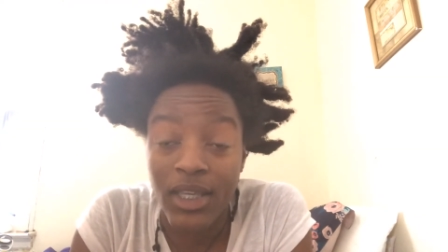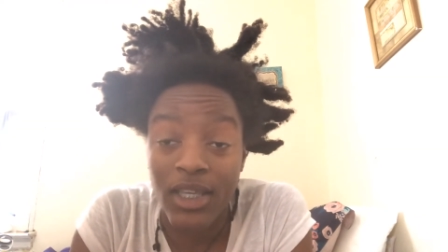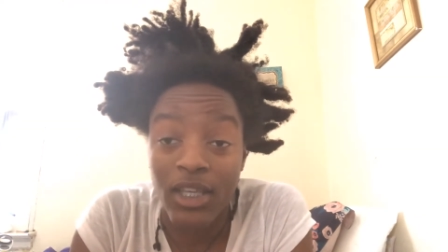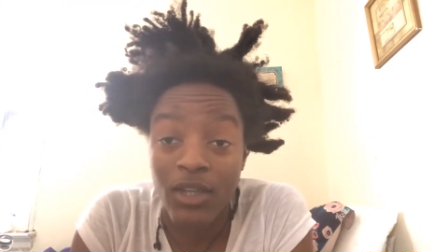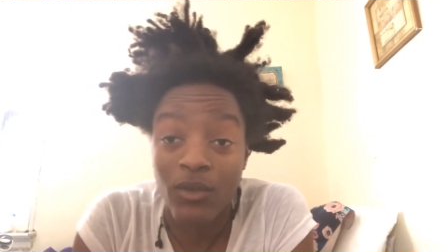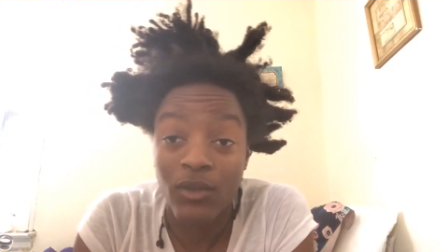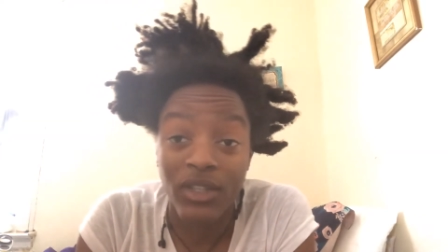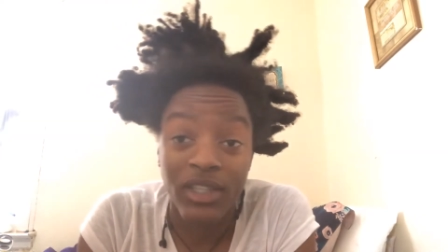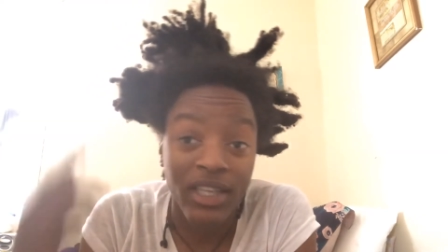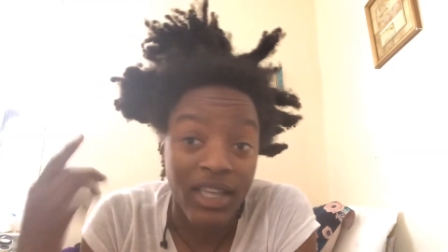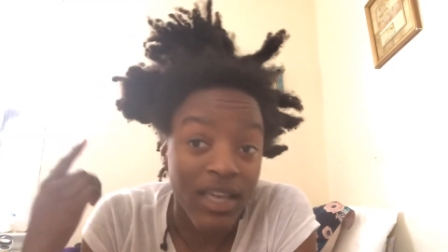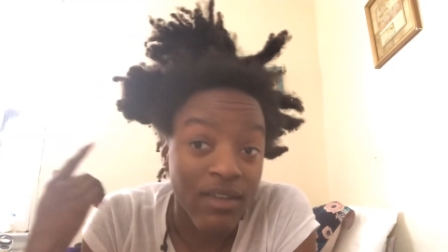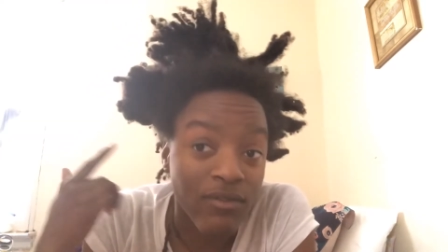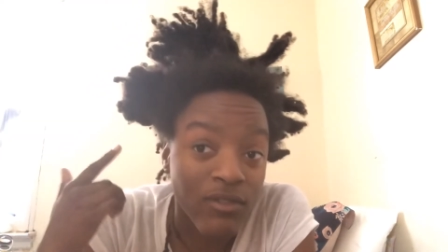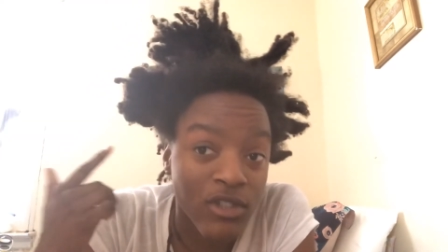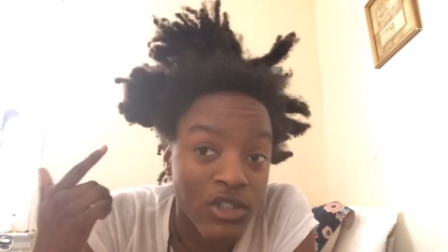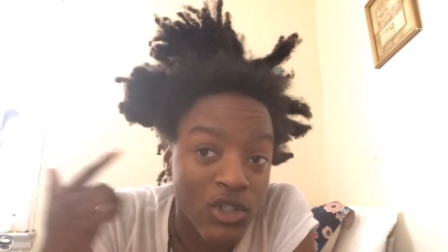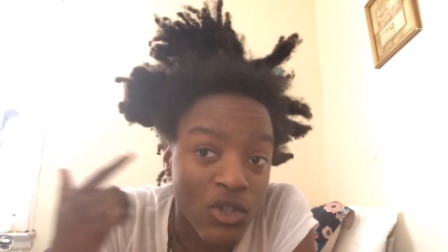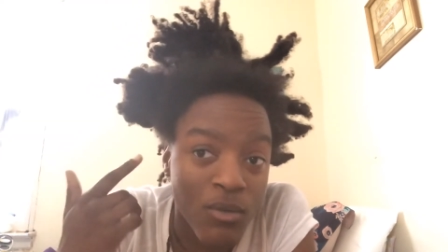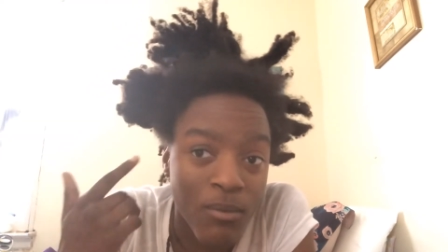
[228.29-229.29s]
it really F
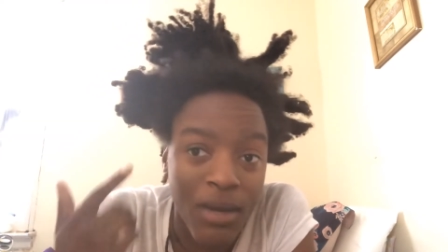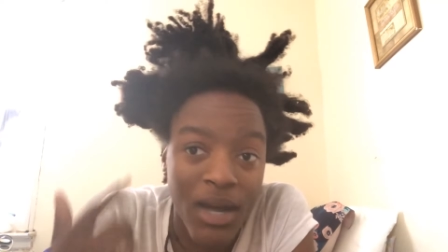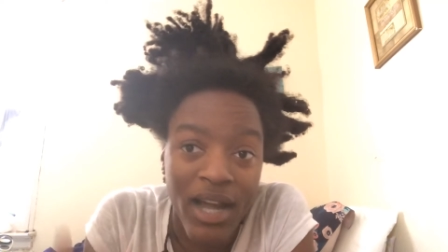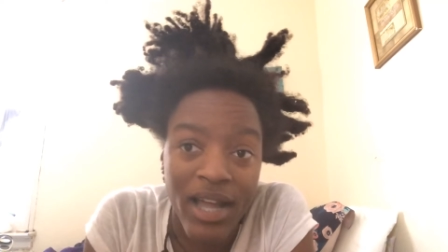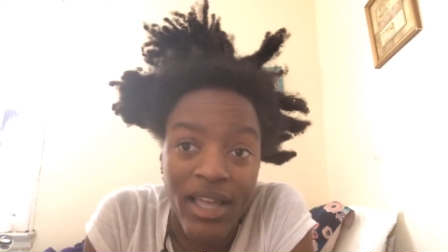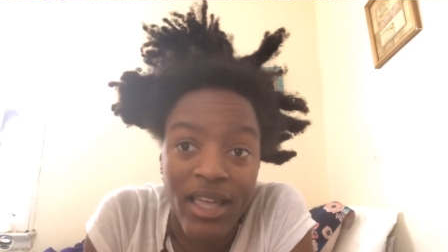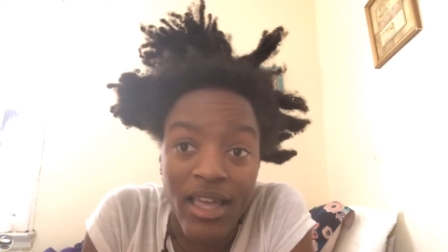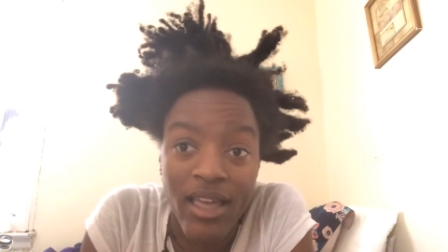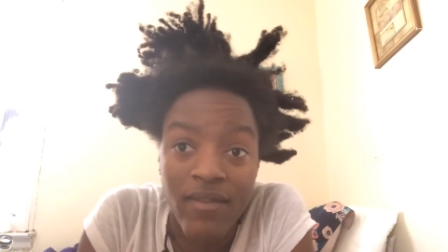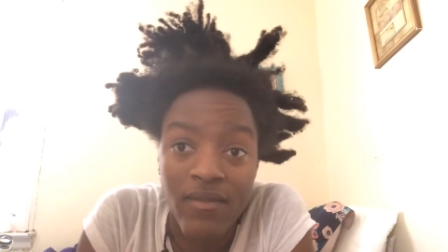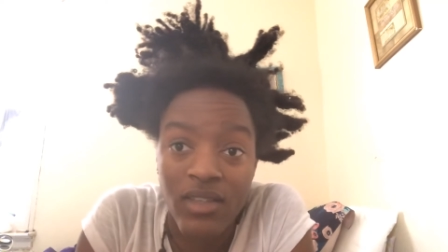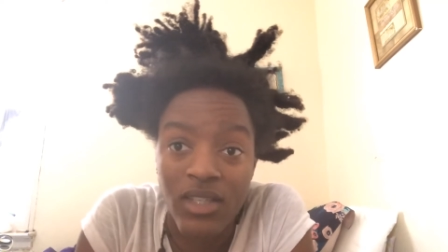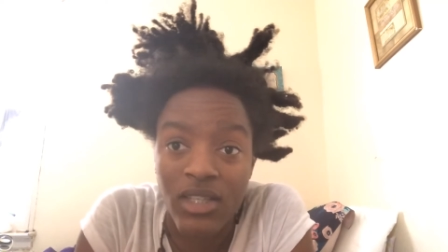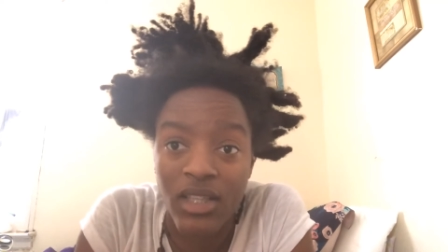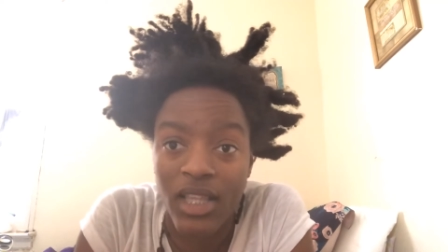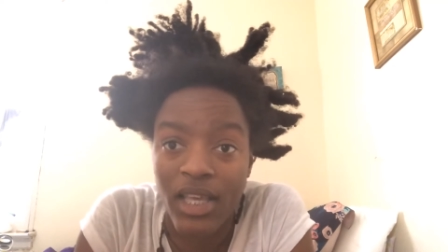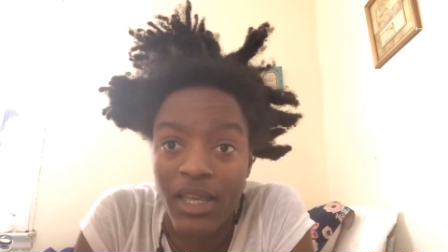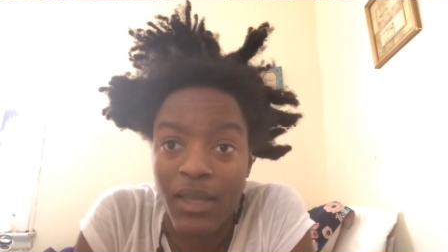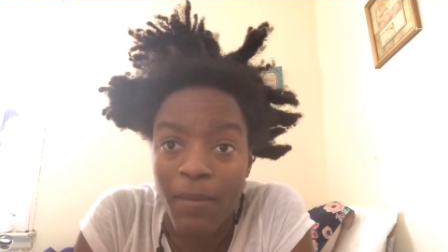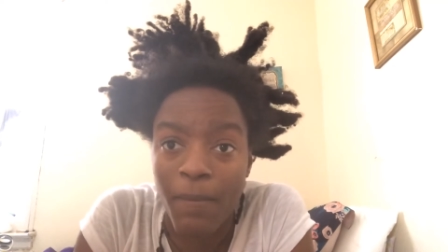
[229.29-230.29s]
with your mind heavy,
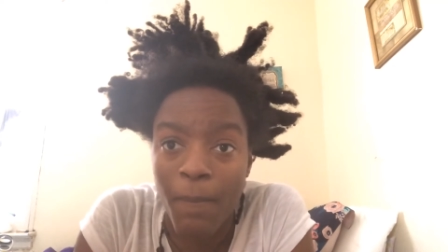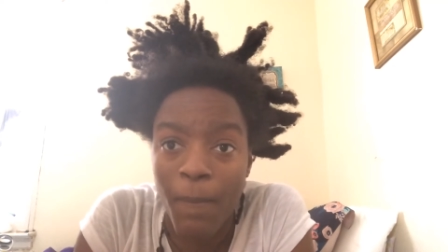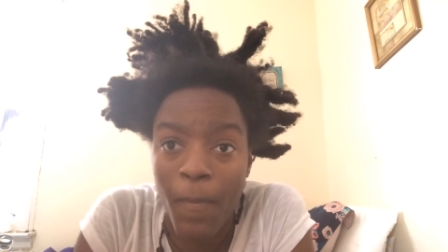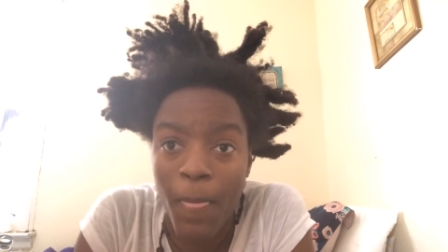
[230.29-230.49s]
like,